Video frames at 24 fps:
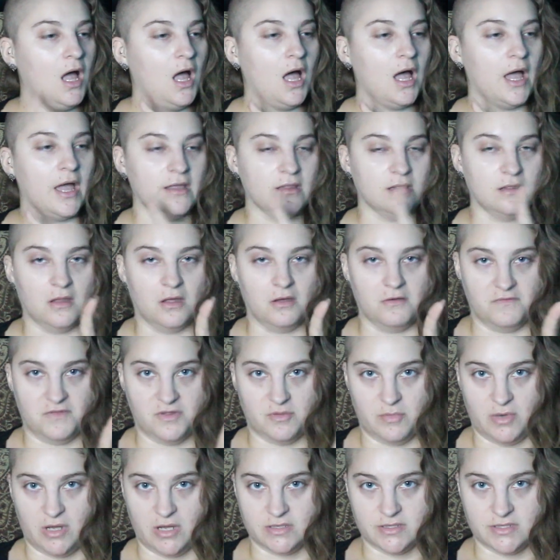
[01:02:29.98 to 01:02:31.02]
I love the
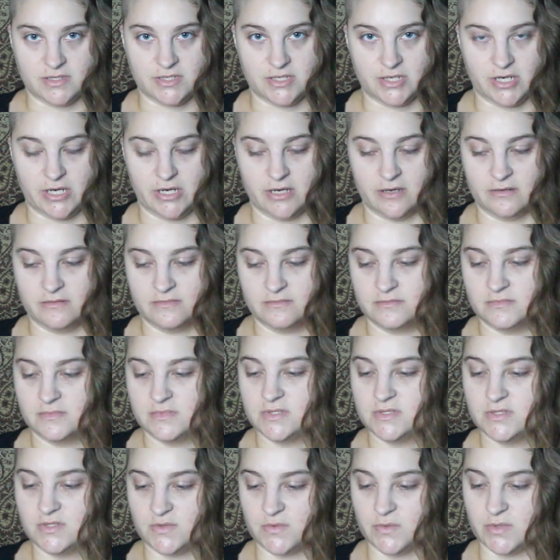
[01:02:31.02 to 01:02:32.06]
monster.
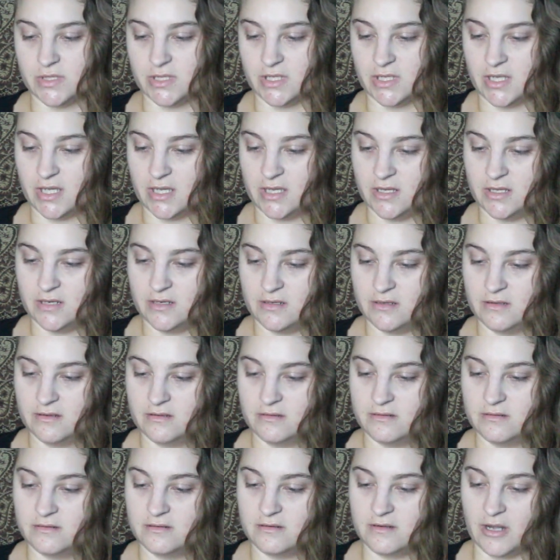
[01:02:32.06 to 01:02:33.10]
It's really good.
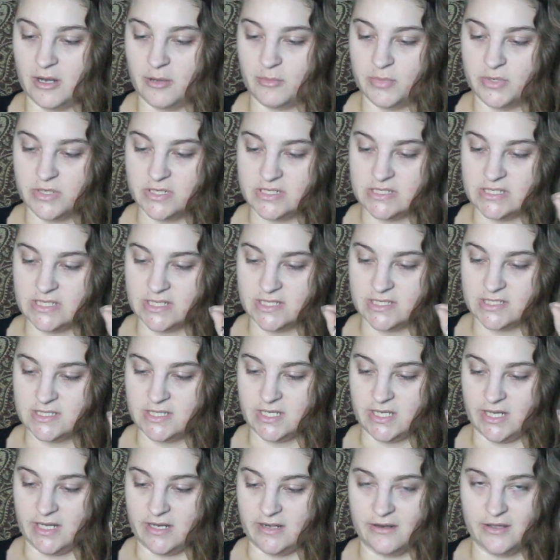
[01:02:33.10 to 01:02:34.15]
Number
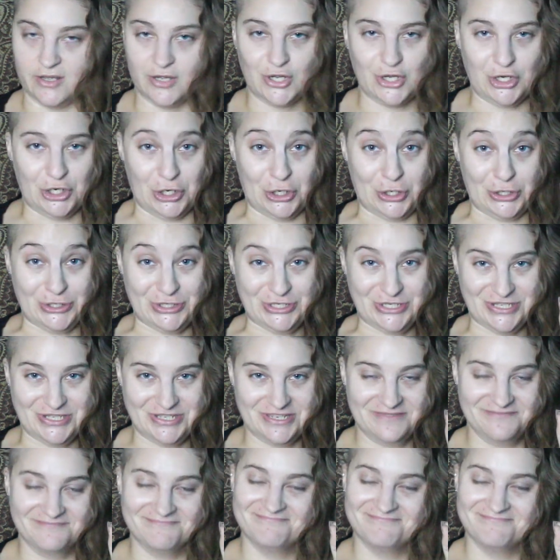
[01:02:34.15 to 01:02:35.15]
16, Cursed.